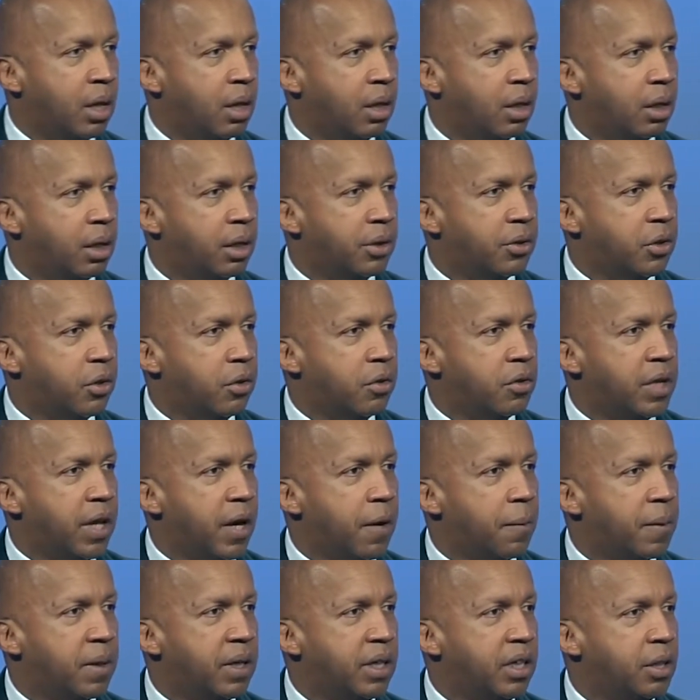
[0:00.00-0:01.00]
It turned
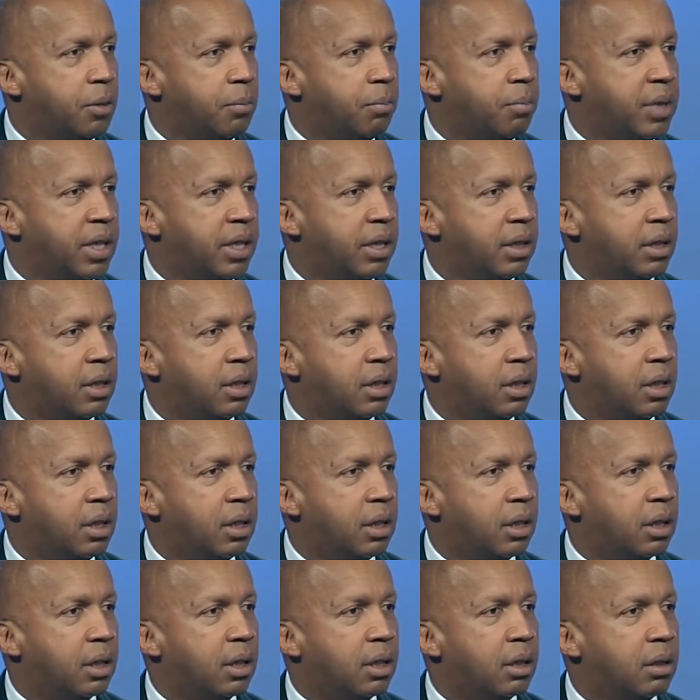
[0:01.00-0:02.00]
out that he had been
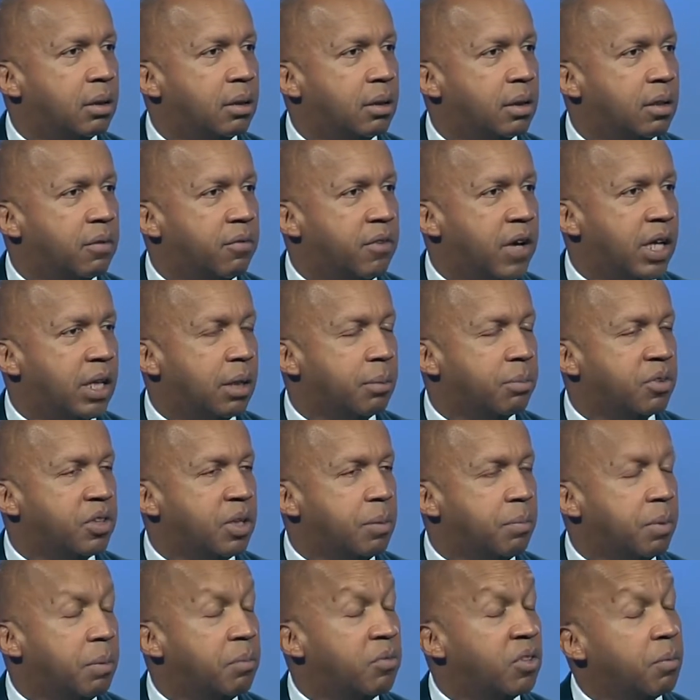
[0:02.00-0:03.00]
uh, developed
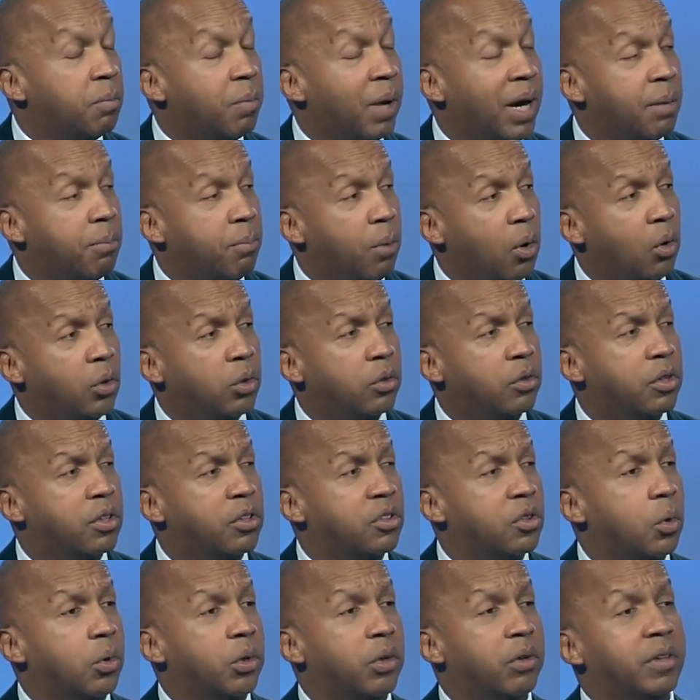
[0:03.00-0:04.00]
symptoms of bipolar
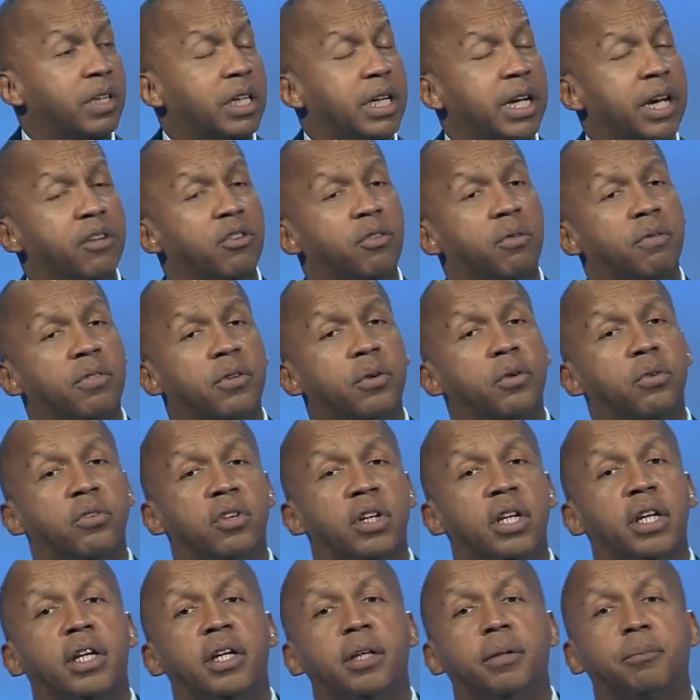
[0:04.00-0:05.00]
disorder at the age of
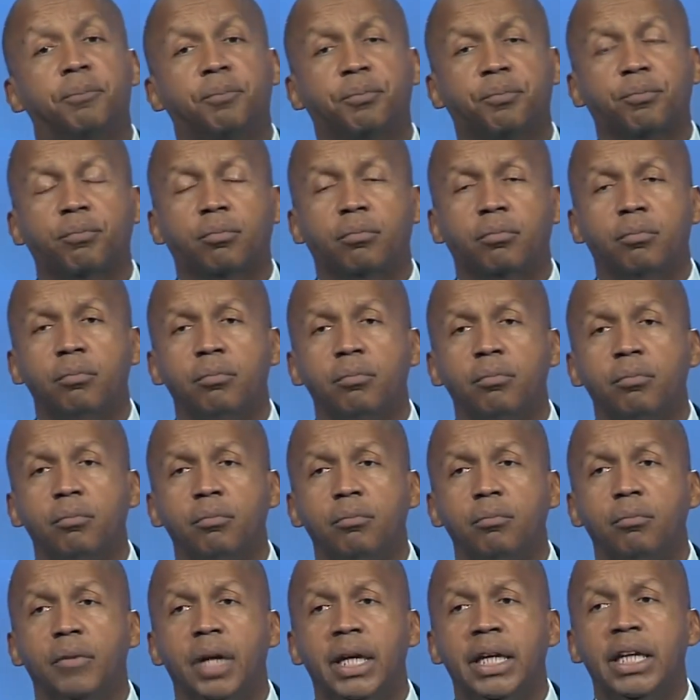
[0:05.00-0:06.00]
13.
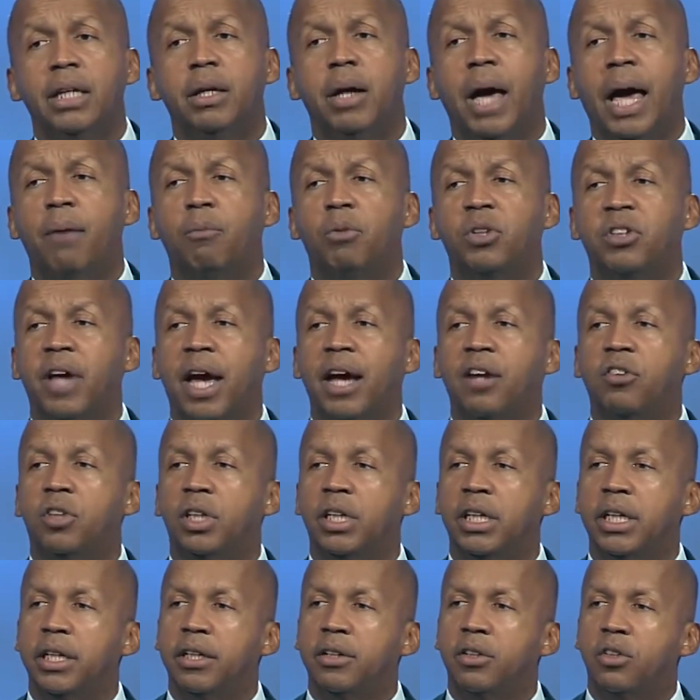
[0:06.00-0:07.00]
He was
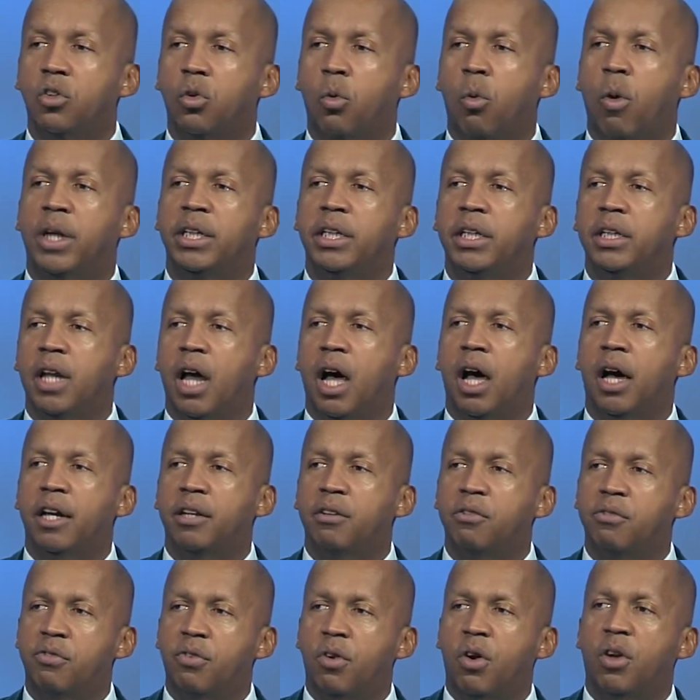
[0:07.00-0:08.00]
actually in
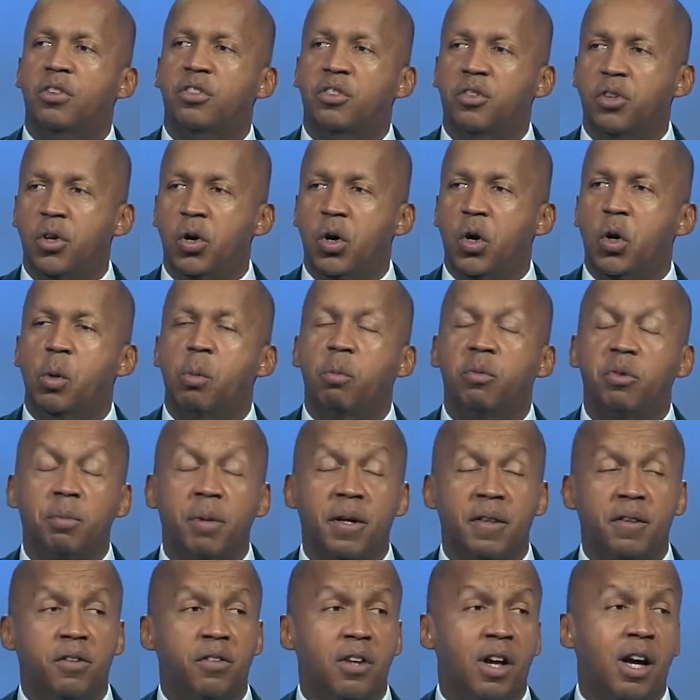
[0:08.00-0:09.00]
29 foster homes
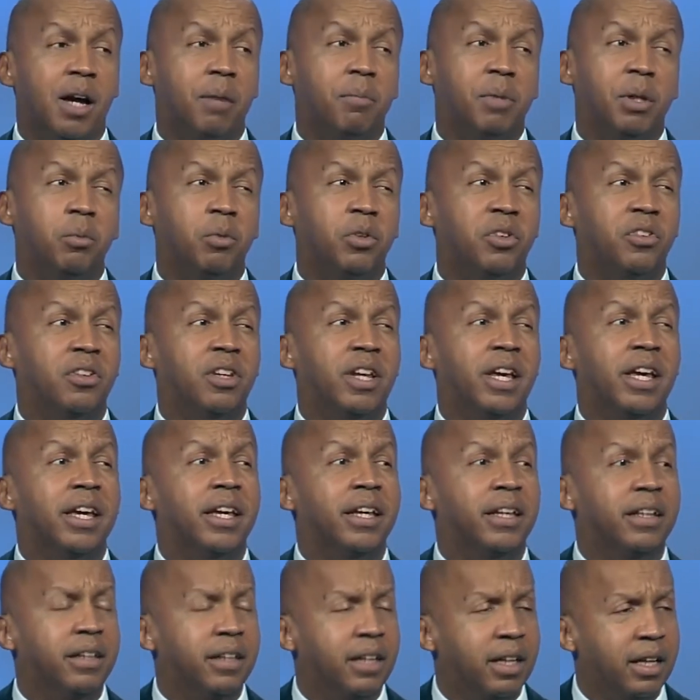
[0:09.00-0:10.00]
by the time he was
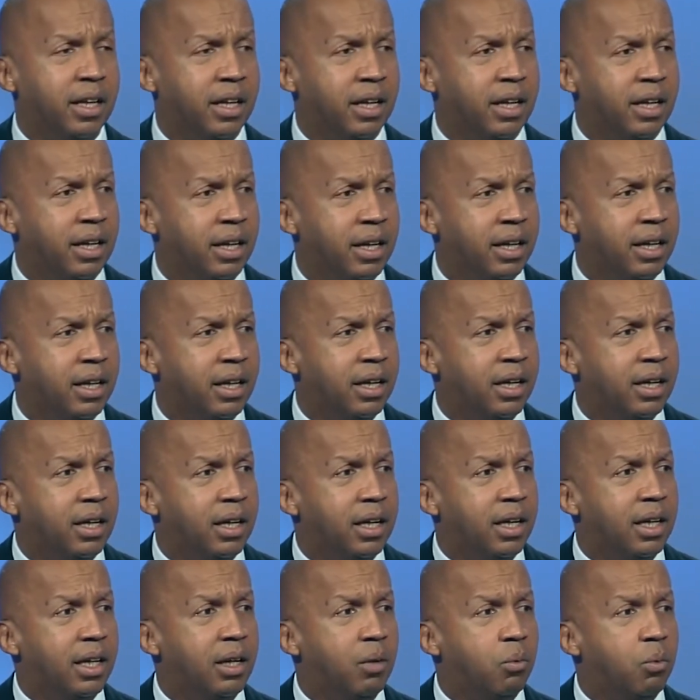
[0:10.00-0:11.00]
10.
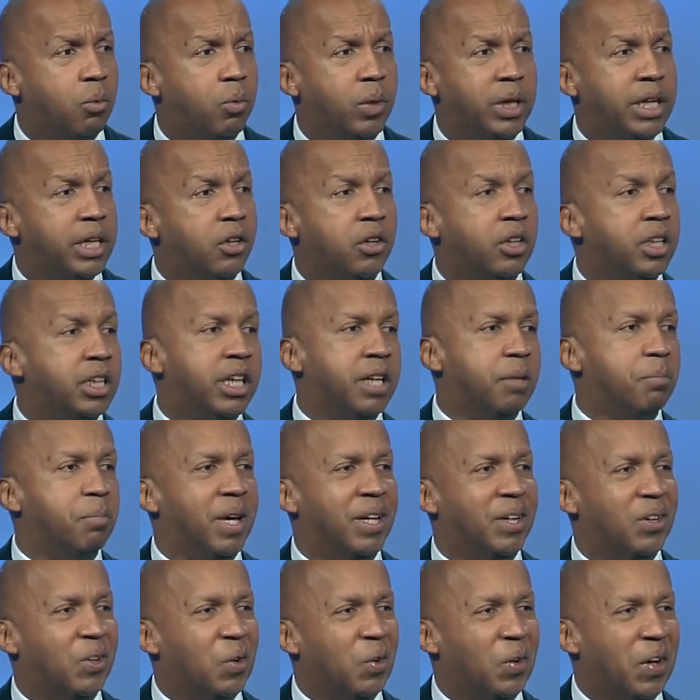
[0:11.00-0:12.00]
Uh, when he couldn't get
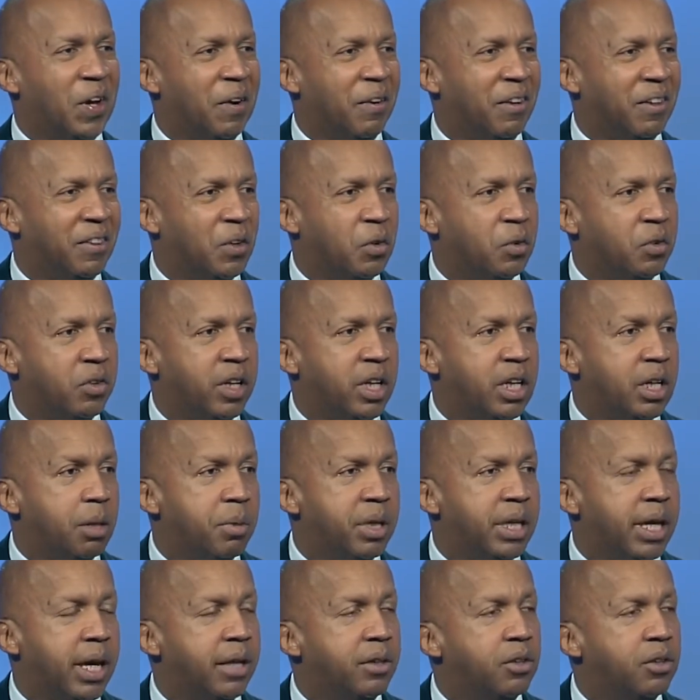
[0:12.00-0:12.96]
medical care at 13, he began